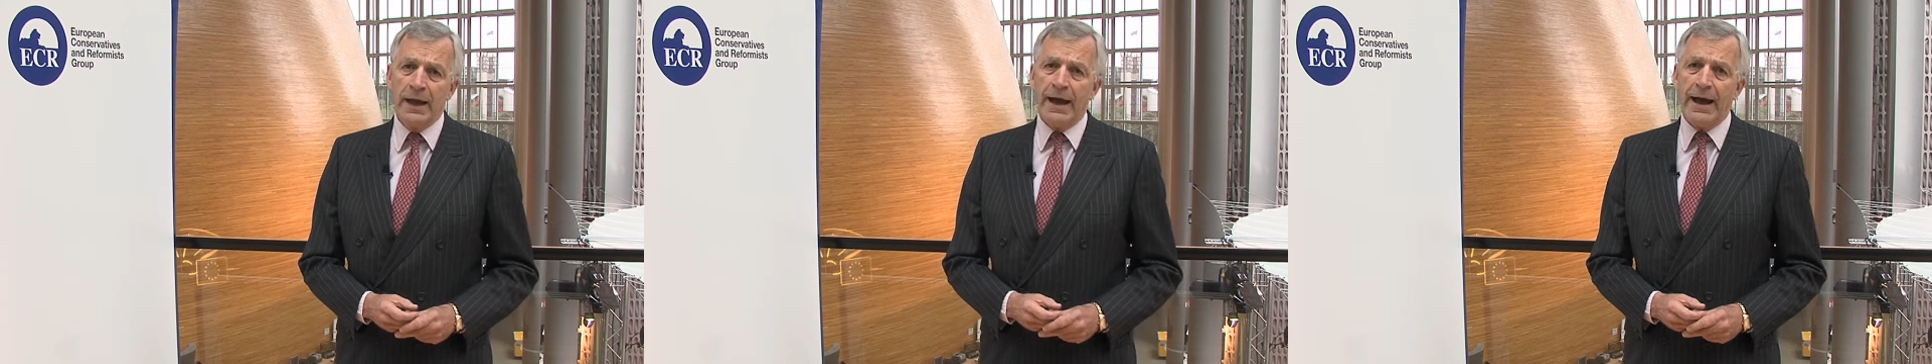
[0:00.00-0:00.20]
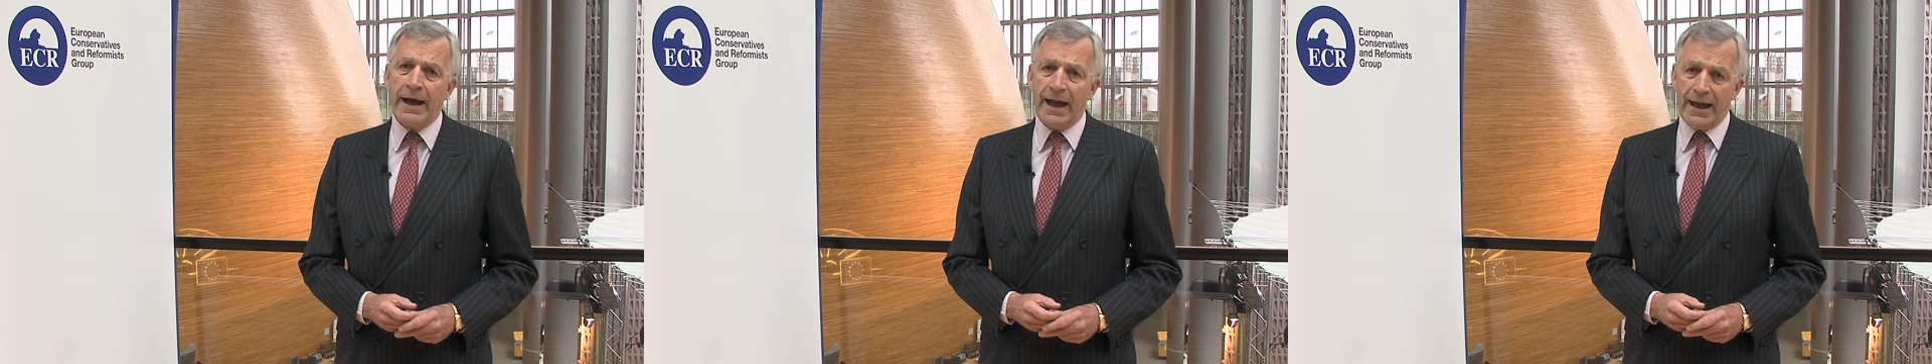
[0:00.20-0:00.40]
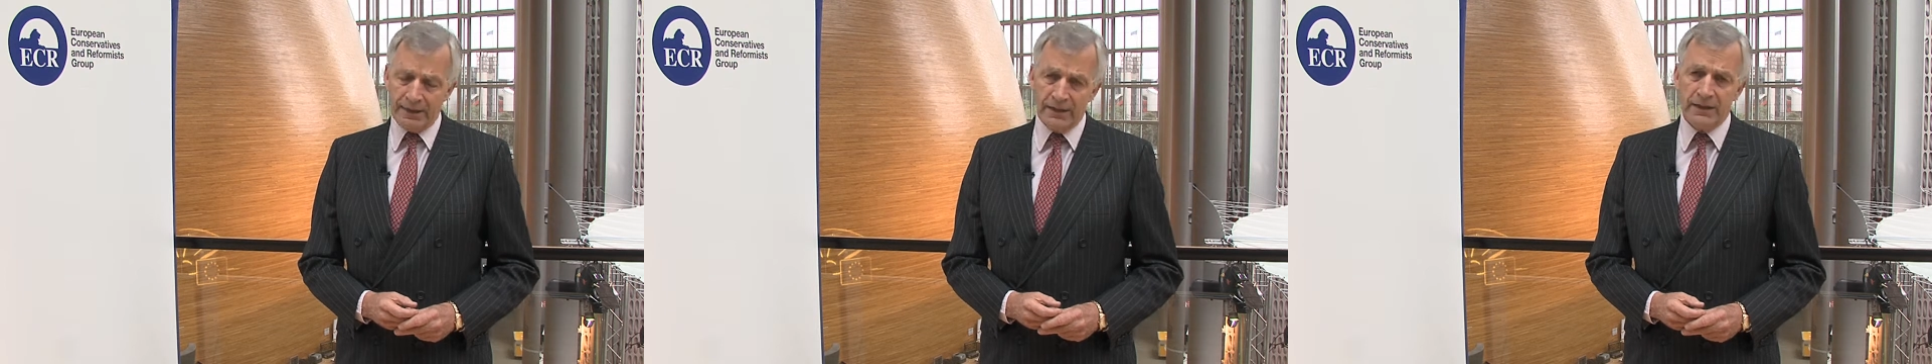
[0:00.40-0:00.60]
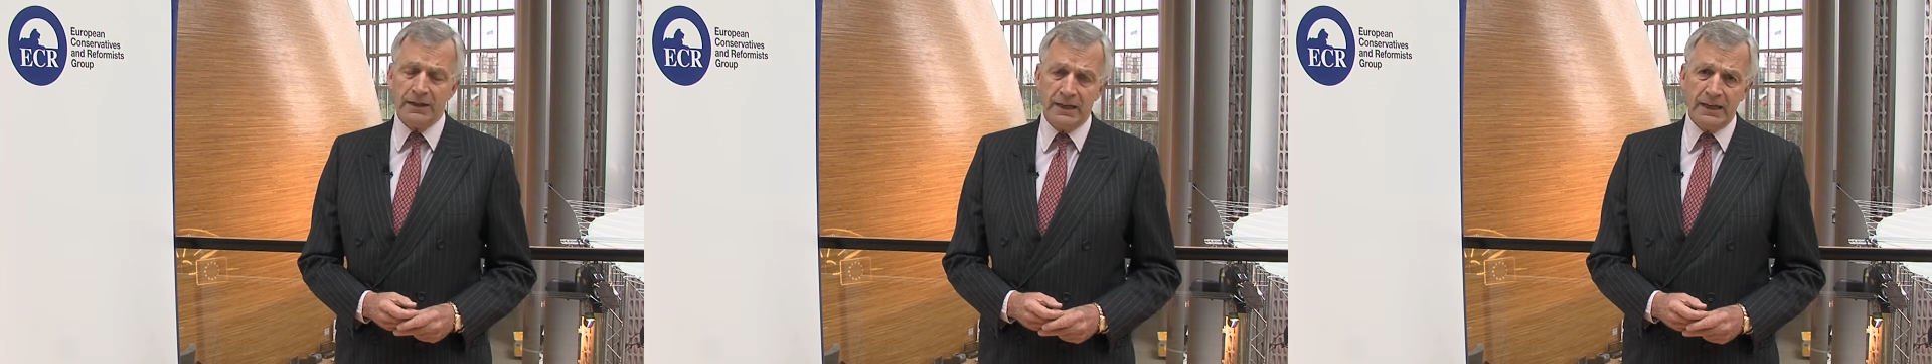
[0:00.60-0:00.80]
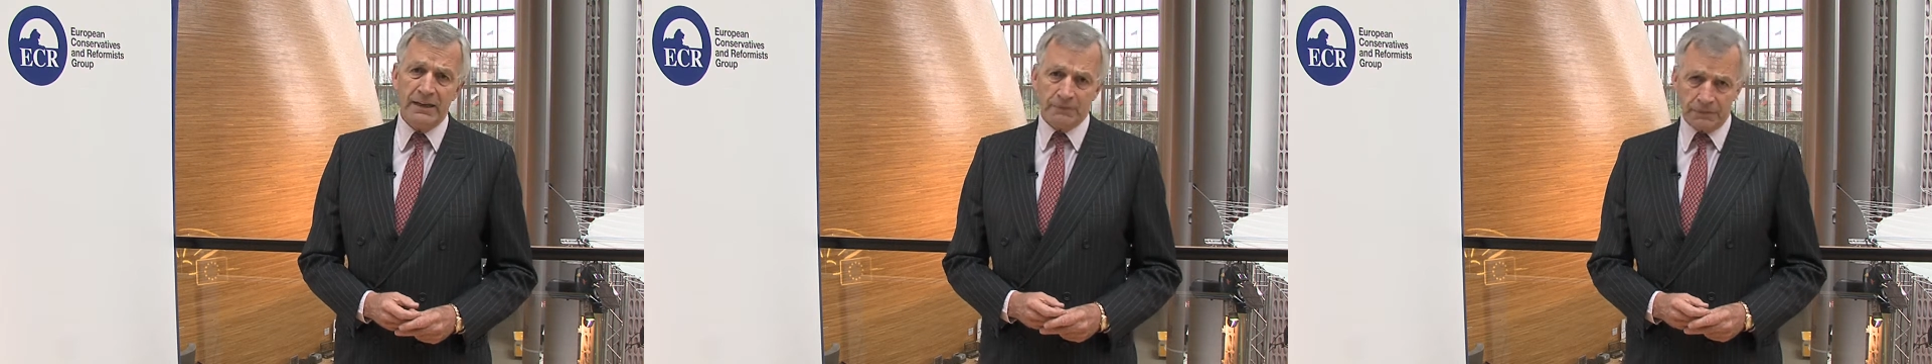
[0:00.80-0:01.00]
uh, and in
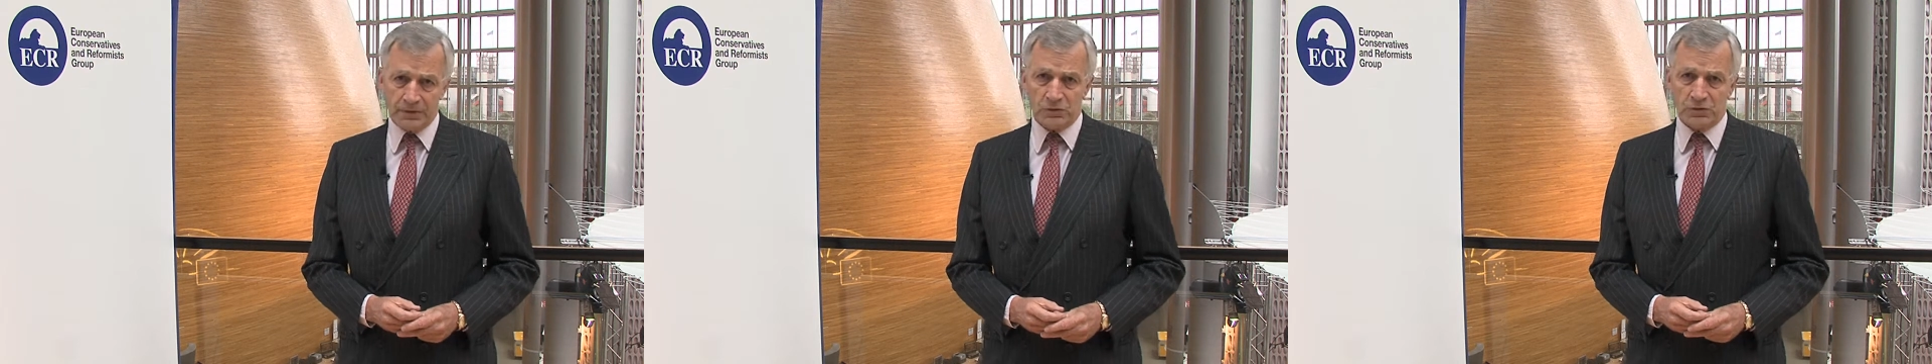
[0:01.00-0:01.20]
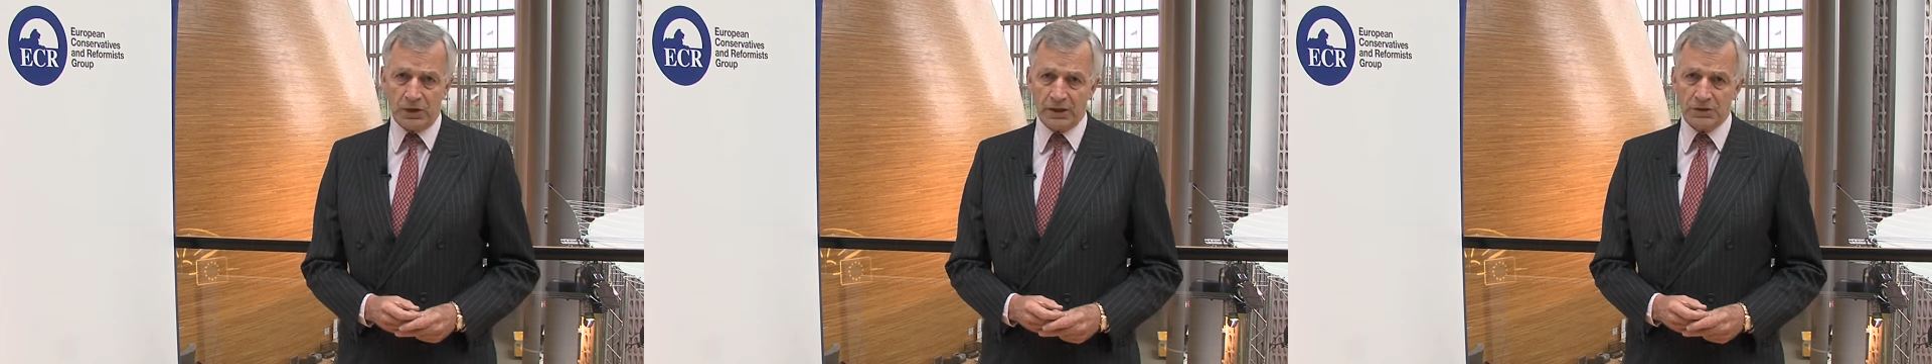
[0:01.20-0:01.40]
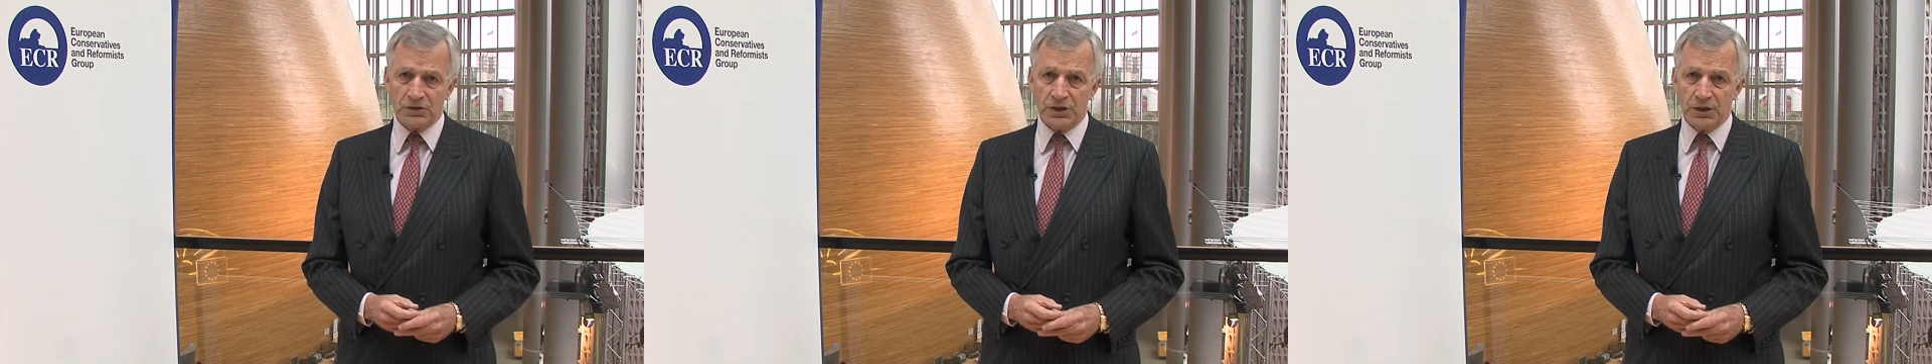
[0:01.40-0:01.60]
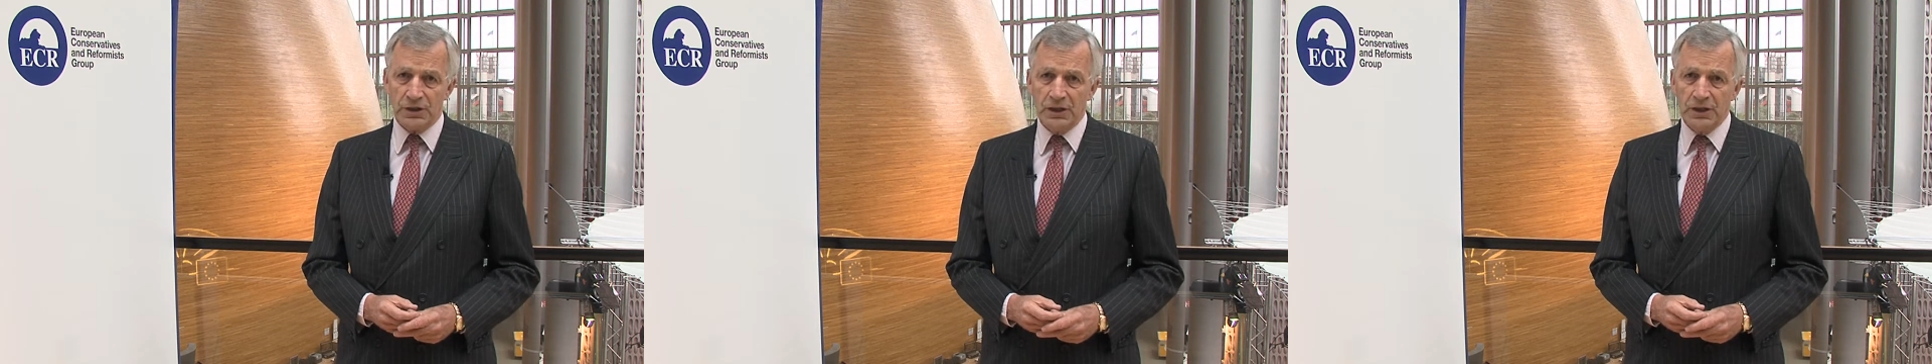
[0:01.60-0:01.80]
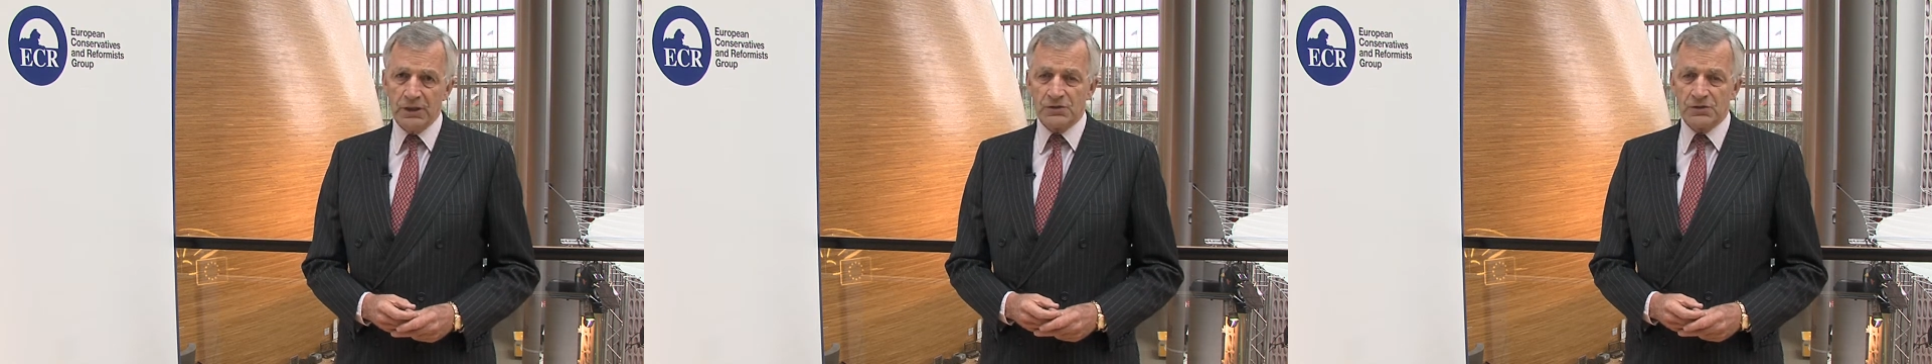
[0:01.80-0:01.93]
infrastructure.